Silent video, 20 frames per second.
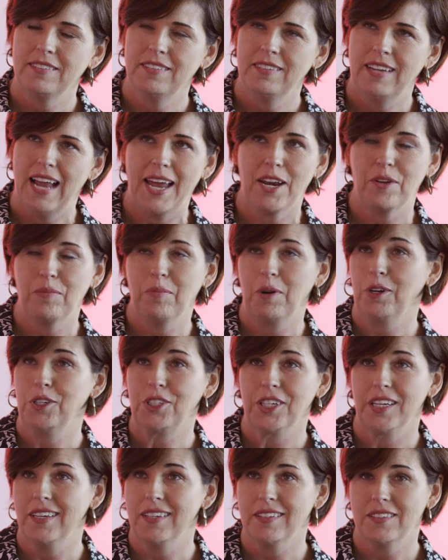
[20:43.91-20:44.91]
not
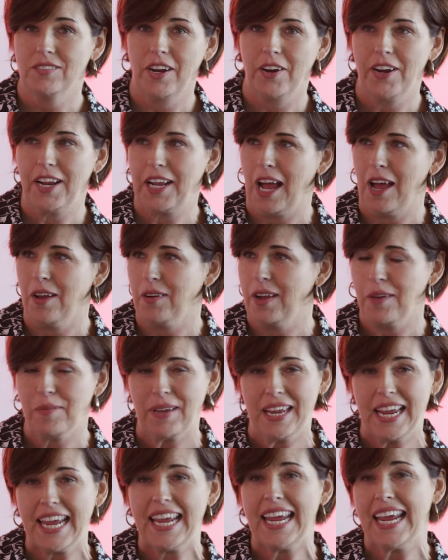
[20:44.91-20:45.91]
emerging. It's very common.
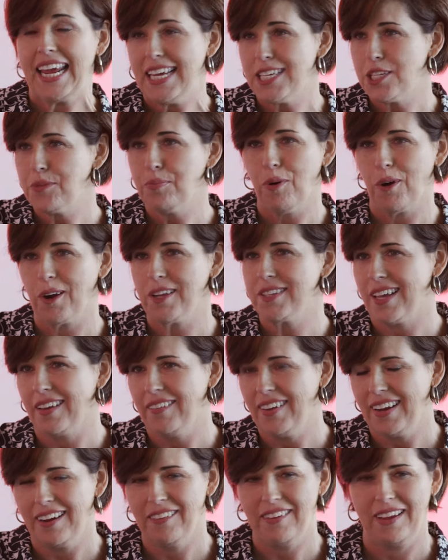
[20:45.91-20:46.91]
I mean, esports. I
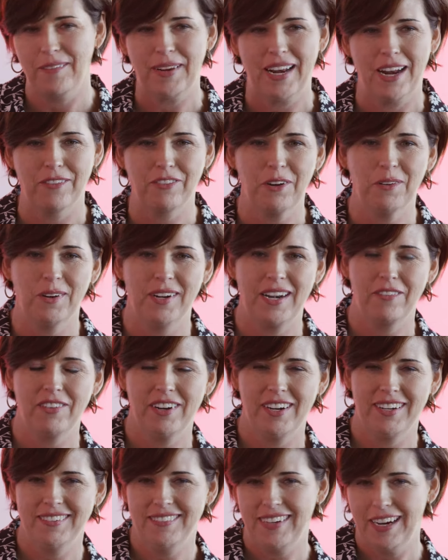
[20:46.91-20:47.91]
mean, I mean, everyone,
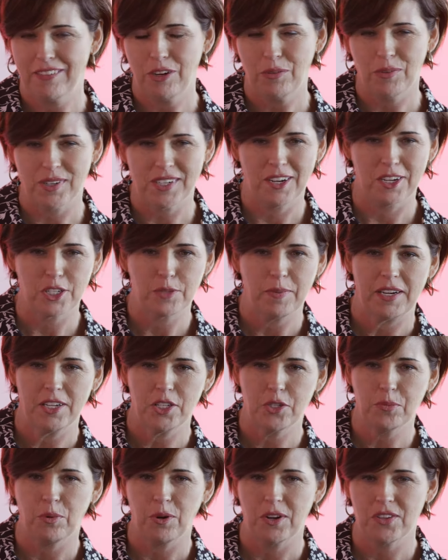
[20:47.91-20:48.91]
every everyone talks about
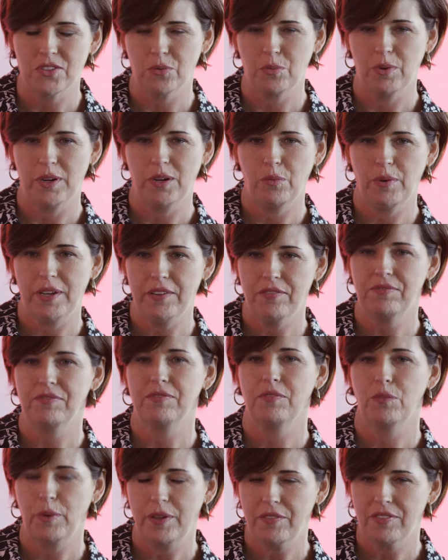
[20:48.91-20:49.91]
esports, and we, have we've,
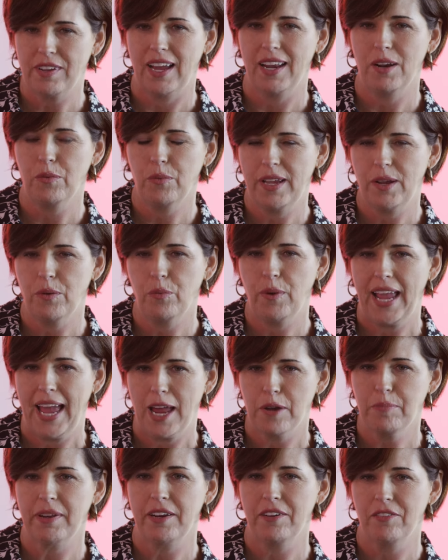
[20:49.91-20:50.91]
we've got and we, we
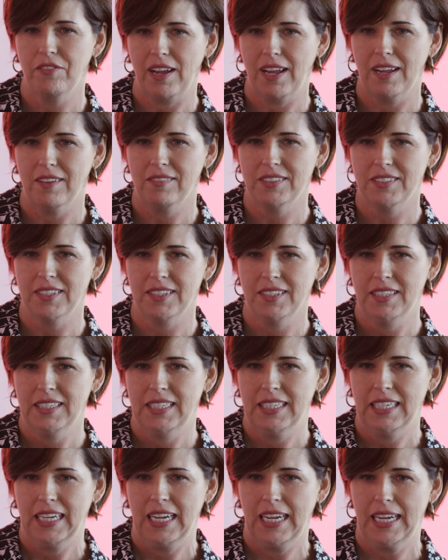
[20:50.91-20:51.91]
had been involved
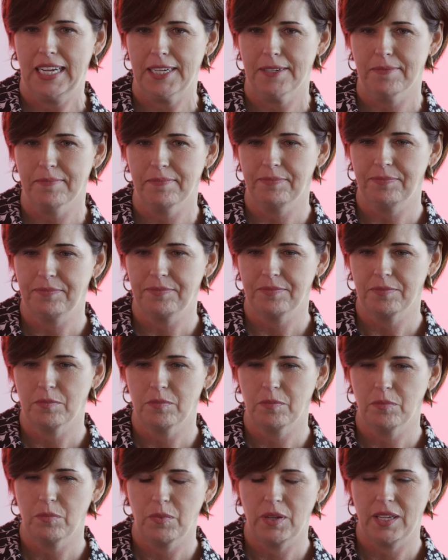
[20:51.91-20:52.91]
um,
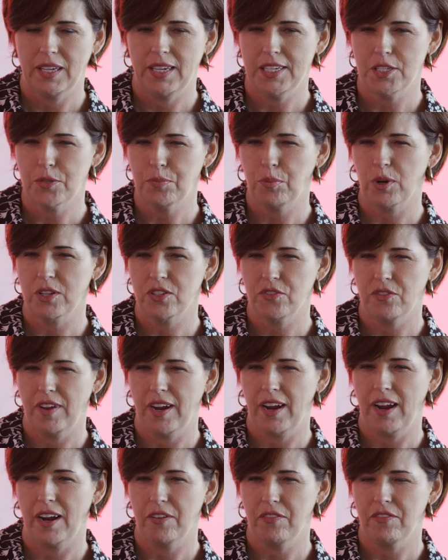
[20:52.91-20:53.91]
esports
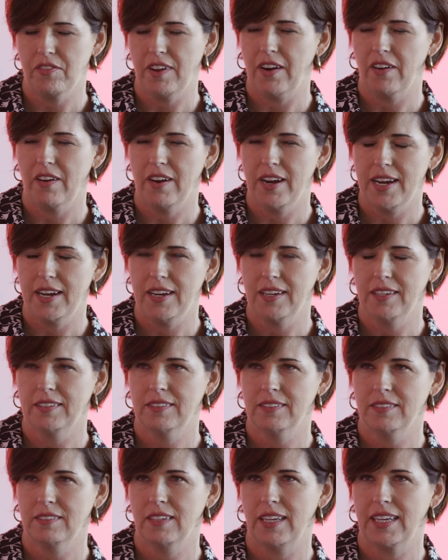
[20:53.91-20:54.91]
ve- on a very,
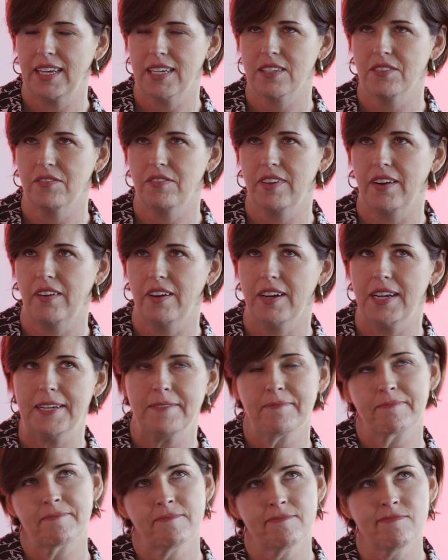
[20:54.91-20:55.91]
I guess, a very